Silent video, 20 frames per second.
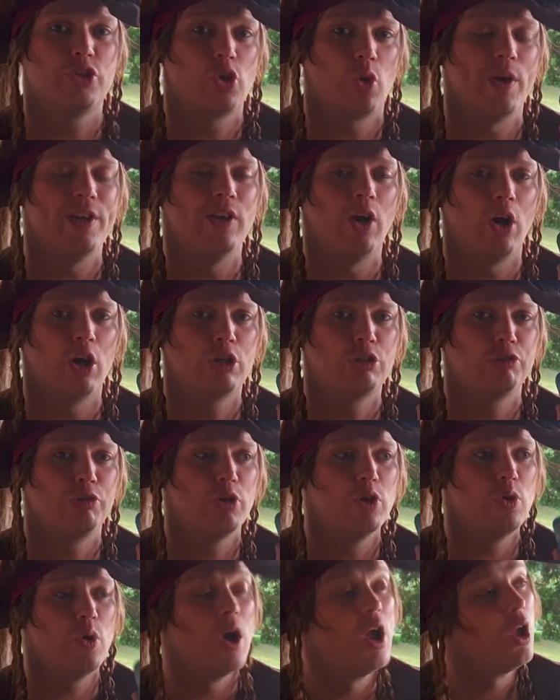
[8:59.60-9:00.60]
join our
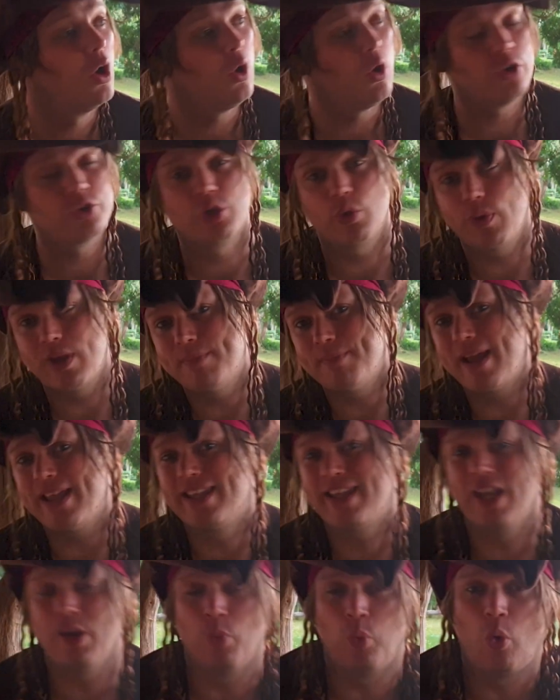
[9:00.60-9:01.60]
crew, or do we
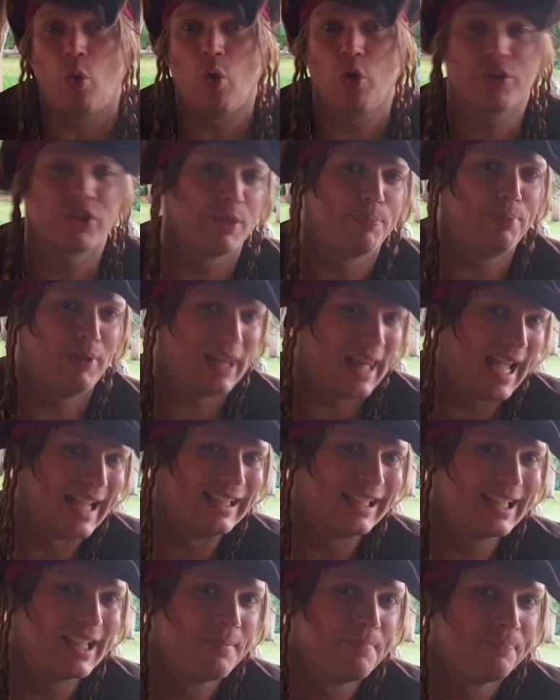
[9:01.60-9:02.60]
make it walk the
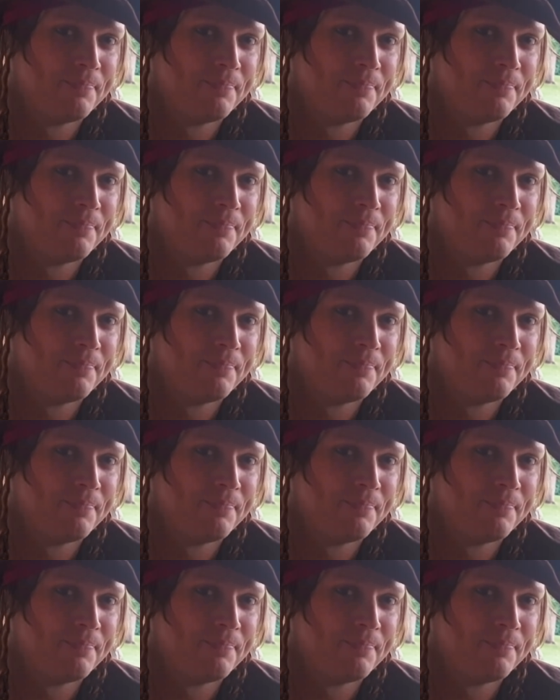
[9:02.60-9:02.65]
plank?